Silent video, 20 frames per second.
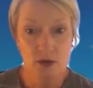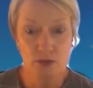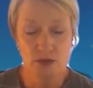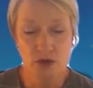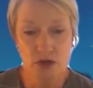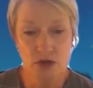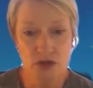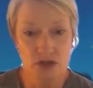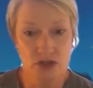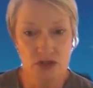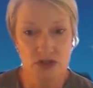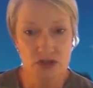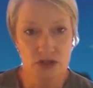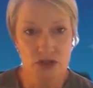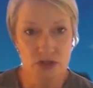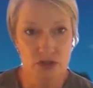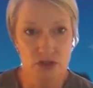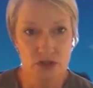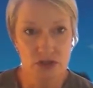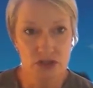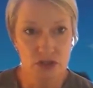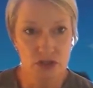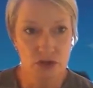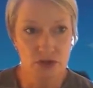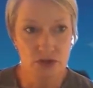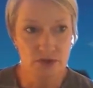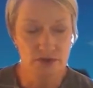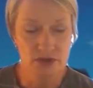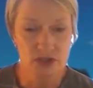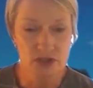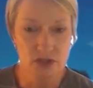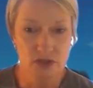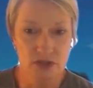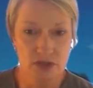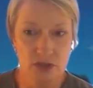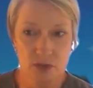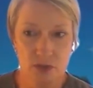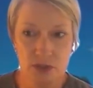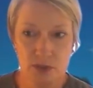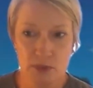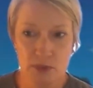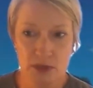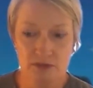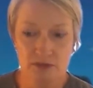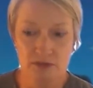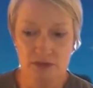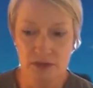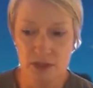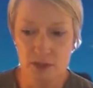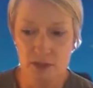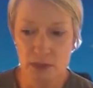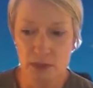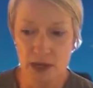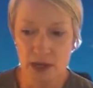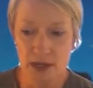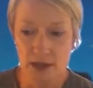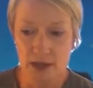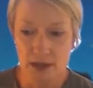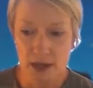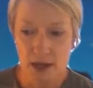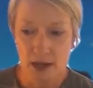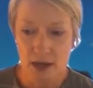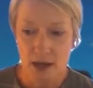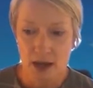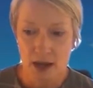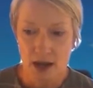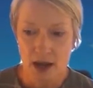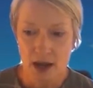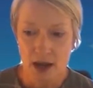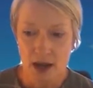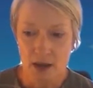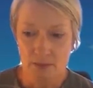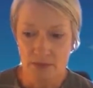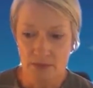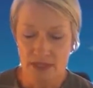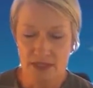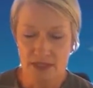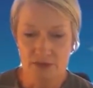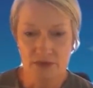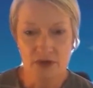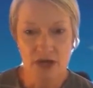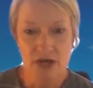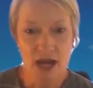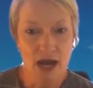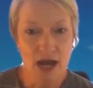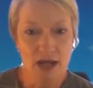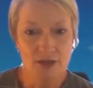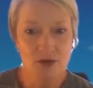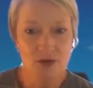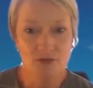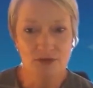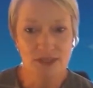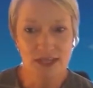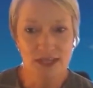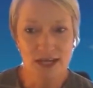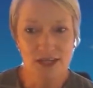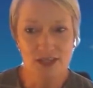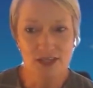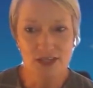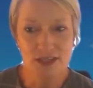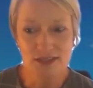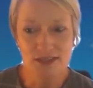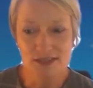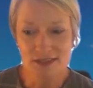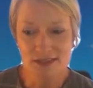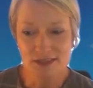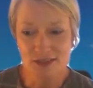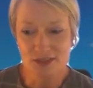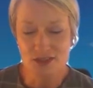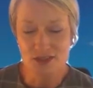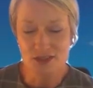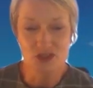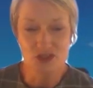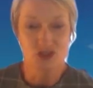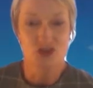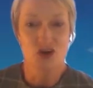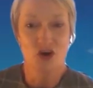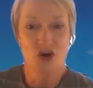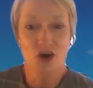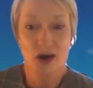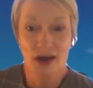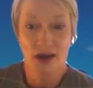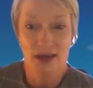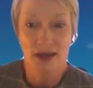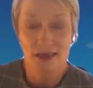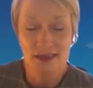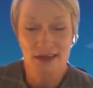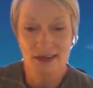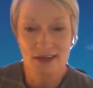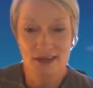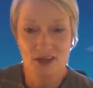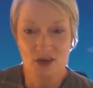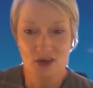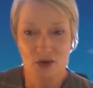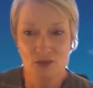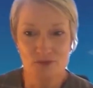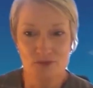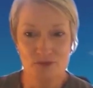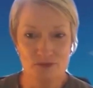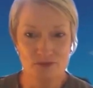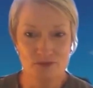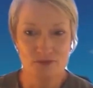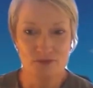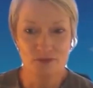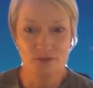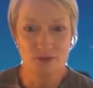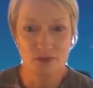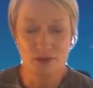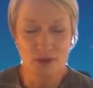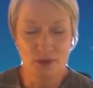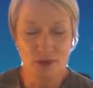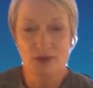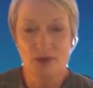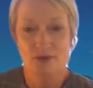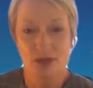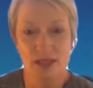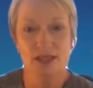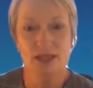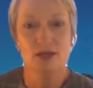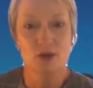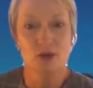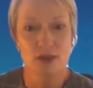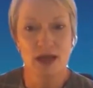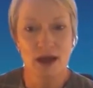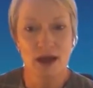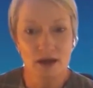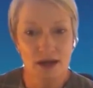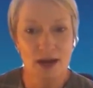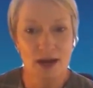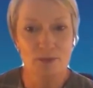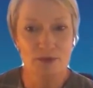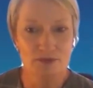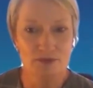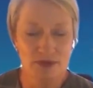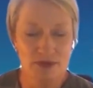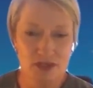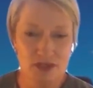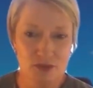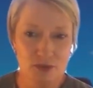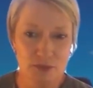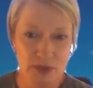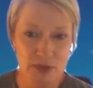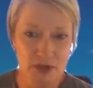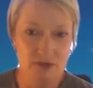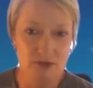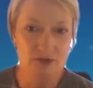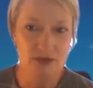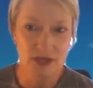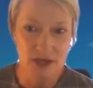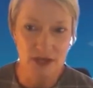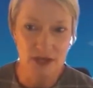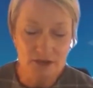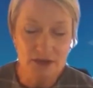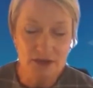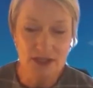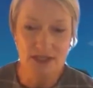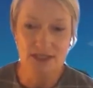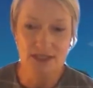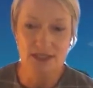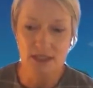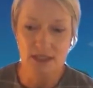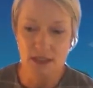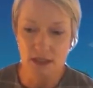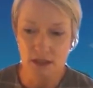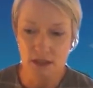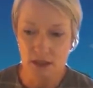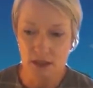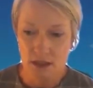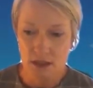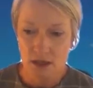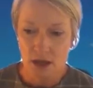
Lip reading: approach to show the visual acuity benefit. But it's a very hard conversation to deny that, clinical outcome and visual benefit and efficacy